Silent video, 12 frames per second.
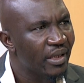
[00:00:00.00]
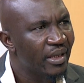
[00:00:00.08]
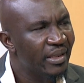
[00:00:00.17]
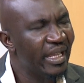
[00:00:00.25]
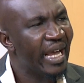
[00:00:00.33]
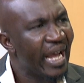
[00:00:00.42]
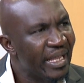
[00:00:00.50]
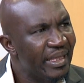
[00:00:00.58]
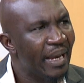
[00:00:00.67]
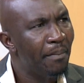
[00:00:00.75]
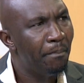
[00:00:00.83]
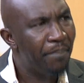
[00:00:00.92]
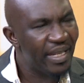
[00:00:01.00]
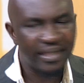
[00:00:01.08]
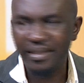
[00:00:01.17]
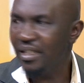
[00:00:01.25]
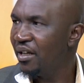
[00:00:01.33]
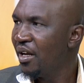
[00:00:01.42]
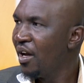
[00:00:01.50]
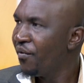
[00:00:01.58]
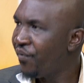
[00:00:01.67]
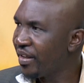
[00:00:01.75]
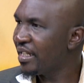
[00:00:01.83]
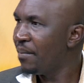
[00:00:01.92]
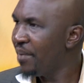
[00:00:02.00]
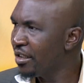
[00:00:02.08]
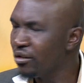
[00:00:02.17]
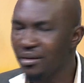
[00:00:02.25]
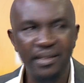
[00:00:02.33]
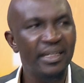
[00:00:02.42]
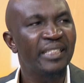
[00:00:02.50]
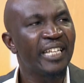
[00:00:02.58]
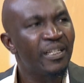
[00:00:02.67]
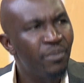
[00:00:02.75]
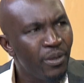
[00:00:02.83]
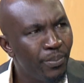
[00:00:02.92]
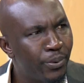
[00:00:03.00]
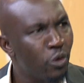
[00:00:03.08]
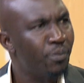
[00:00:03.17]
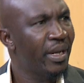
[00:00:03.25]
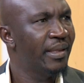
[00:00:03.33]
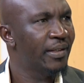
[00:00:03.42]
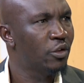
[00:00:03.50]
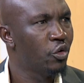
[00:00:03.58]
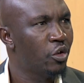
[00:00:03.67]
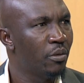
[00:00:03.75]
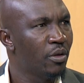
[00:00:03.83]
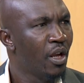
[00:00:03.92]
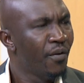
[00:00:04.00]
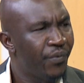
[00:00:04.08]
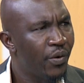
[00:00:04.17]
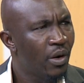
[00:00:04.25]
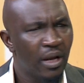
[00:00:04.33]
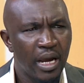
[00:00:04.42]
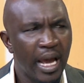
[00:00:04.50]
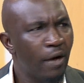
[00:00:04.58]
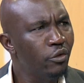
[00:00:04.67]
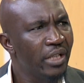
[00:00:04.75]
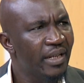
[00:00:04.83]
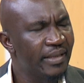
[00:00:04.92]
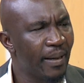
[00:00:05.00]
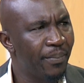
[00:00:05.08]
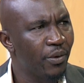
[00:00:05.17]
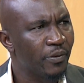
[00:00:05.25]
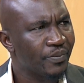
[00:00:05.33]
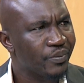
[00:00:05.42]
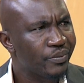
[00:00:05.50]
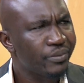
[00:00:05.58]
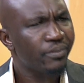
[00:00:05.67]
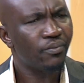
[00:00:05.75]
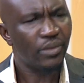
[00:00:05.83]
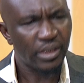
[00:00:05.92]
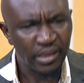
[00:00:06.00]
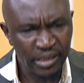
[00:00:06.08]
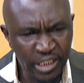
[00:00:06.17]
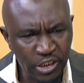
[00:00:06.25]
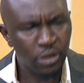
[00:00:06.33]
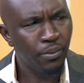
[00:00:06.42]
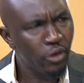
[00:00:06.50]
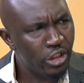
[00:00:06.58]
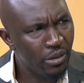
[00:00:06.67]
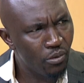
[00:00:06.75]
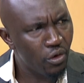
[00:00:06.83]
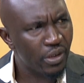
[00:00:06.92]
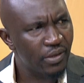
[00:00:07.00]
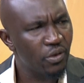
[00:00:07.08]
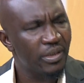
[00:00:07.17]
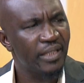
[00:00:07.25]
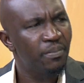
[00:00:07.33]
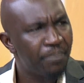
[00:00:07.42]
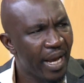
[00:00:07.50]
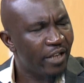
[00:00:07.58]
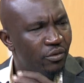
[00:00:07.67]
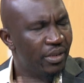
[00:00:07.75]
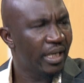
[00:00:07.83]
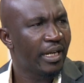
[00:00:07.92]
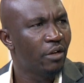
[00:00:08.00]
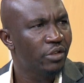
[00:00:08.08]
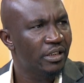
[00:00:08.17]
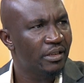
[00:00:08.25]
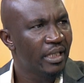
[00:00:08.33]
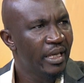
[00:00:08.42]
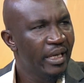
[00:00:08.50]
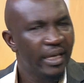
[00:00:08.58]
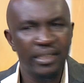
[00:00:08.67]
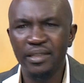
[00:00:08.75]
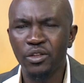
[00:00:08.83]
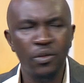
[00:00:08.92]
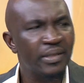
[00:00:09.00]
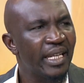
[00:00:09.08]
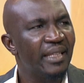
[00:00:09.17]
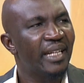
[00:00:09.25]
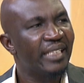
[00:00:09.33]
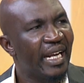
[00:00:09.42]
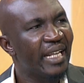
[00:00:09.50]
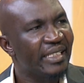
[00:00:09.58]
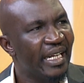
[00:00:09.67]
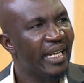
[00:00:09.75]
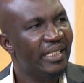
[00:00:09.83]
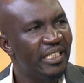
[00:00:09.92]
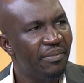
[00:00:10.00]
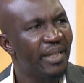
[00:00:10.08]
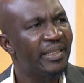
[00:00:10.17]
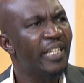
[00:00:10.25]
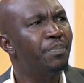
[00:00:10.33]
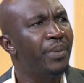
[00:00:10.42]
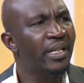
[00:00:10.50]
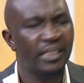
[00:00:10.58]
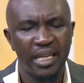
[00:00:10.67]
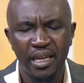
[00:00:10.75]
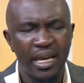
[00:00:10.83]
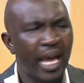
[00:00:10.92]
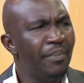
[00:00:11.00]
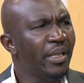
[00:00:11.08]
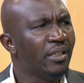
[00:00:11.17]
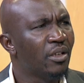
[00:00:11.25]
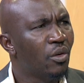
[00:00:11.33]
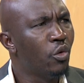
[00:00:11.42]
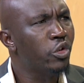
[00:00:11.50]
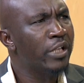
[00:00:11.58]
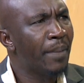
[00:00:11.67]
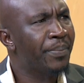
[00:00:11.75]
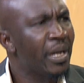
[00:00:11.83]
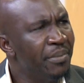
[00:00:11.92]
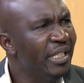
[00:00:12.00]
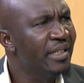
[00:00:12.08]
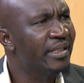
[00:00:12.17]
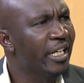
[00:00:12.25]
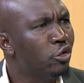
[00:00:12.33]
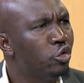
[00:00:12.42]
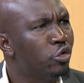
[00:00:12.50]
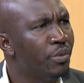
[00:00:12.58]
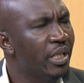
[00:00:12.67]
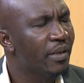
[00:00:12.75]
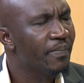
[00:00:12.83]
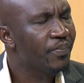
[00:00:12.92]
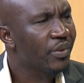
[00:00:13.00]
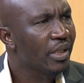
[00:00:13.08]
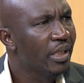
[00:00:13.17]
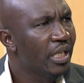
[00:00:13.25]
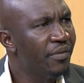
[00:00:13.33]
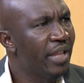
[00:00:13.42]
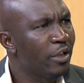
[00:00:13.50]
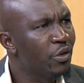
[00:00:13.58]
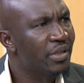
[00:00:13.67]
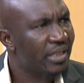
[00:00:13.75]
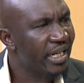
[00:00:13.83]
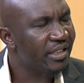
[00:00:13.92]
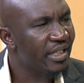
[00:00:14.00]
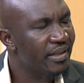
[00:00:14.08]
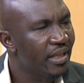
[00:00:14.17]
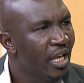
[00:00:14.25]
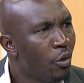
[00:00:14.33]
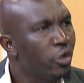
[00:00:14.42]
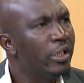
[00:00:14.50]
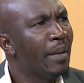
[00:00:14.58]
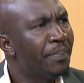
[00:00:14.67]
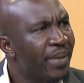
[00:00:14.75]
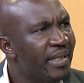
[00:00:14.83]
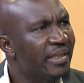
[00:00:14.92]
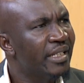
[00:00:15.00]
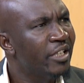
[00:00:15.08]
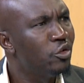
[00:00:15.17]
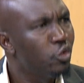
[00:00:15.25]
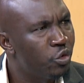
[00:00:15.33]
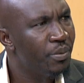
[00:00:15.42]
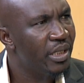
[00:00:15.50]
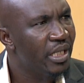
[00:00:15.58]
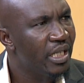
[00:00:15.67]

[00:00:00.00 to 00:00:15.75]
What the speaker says: the other basic fundamental things that has been brought by this document. A good example, distributing more resources back to the counties. It is so sad that Tanga team has just picked, I mean, what will a Prime Minister do to me if there are no structures? What will a President do to me